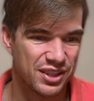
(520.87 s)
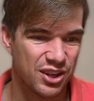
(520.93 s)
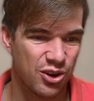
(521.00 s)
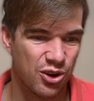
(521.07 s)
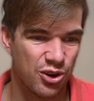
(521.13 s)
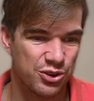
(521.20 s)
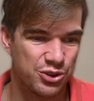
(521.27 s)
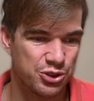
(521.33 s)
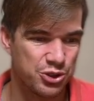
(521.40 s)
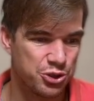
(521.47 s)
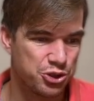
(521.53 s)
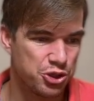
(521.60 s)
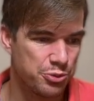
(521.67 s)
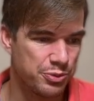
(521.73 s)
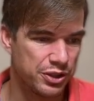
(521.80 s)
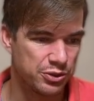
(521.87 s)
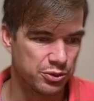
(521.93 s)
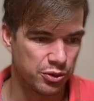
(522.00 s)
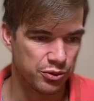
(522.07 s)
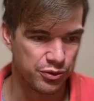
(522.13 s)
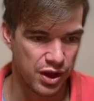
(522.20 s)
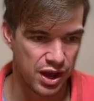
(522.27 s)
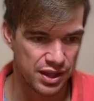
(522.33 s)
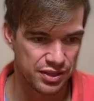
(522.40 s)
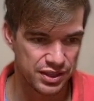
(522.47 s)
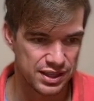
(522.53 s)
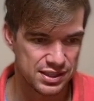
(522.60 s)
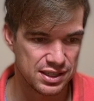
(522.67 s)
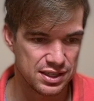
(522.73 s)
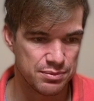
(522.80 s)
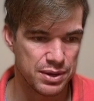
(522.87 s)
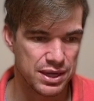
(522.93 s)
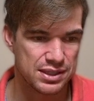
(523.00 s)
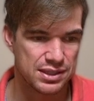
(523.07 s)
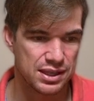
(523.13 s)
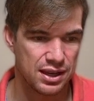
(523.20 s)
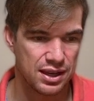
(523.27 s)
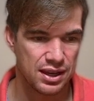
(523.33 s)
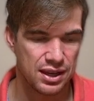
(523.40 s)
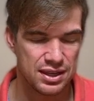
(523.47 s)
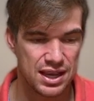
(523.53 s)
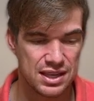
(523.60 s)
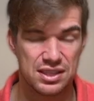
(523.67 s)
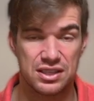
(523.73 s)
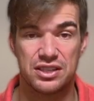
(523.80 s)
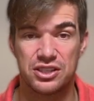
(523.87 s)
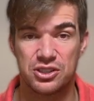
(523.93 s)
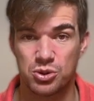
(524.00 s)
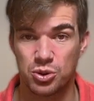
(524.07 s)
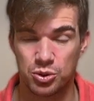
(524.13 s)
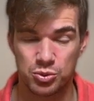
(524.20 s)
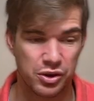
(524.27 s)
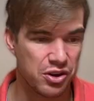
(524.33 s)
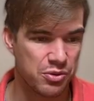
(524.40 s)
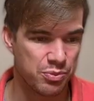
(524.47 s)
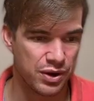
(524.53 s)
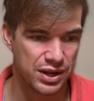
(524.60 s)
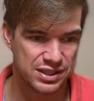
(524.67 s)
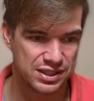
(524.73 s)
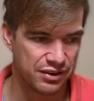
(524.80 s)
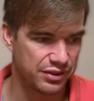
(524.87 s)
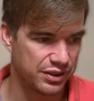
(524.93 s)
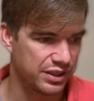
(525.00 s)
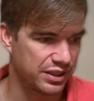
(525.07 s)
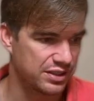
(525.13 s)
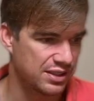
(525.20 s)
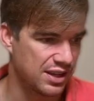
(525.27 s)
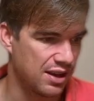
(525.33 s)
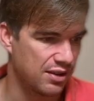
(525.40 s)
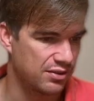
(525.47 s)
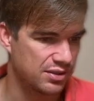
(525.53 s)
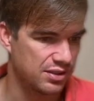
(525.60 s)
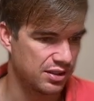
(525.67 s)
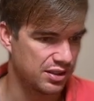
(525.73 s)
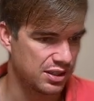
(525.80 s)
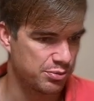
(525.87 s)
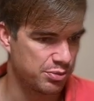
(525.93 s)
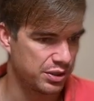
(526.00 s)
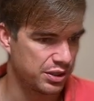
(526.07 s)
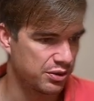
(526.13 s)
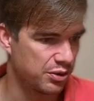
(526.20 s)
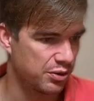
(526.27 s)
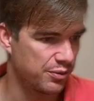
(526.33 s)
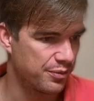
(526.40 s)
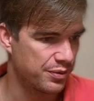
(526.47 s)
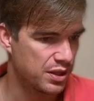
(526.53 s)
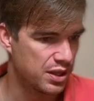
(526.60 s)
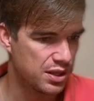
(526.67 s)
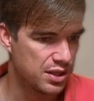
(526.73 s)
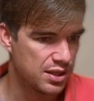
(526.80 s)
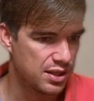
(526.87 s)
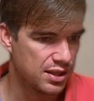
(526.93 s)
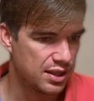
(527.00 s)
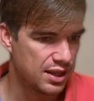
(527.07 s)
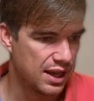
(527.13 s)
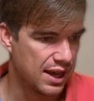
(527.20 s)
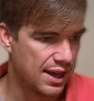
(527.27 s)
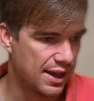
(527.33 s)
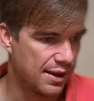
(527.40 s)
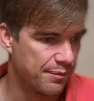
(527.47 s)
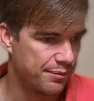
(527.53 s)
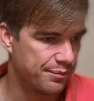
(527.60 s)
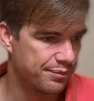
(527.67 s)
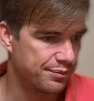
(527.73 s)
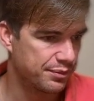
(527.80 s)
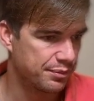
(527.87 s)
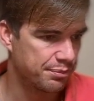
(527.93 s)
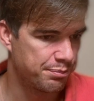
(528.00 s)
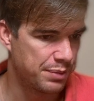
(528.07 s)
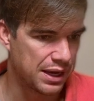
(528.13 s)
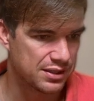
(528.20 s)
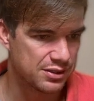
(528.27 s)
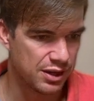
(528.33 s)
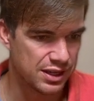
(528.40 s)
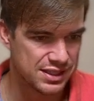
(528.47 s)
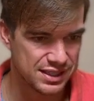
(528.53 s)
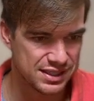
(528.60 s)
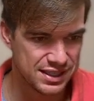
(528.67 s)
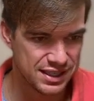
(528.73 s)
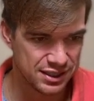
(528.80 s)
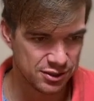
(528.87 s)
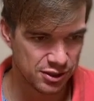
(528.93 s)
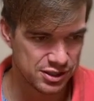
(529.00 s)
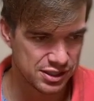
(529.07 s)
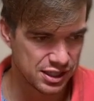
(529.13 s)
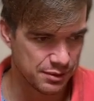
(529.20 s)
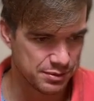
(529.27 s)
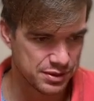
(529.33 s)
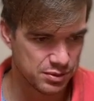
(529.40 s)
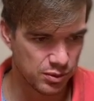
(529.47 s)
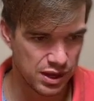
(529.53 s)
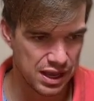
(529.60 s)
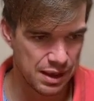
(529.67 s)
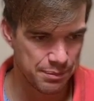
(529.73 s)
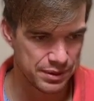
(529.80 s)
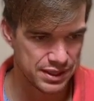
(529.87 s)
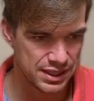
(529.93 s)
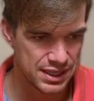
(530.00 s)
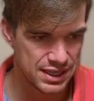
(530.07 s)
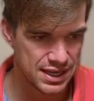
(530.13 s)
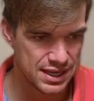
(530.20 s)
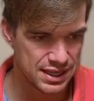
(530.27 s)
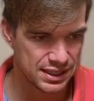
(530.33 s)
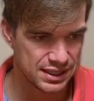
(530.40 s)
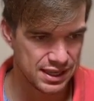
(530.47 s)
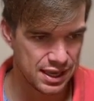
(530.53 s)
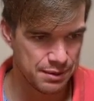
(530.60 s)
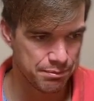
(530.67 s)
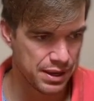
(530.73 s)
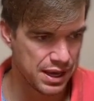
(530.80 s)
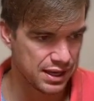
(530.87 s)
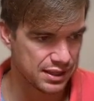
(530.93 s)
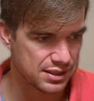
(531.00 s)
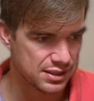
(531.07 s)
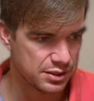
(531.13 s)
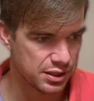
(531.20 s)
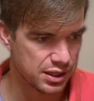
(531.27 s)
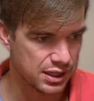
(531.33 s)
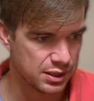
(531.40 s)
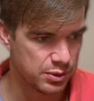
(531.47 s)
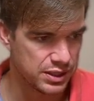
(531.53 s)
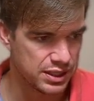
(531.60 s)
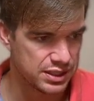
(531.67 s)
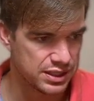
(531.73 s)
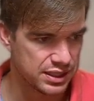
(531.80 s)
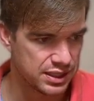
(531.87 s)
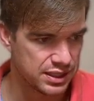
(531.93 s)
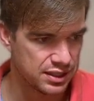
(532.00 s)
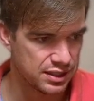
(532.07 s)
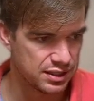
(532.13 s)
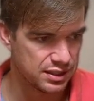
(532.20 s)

on YouTube, and you'll find this. He has a Discord where he breaks everything down, so that's pretty cool. Back to ICT concept, what happened here? It came back, took liquidity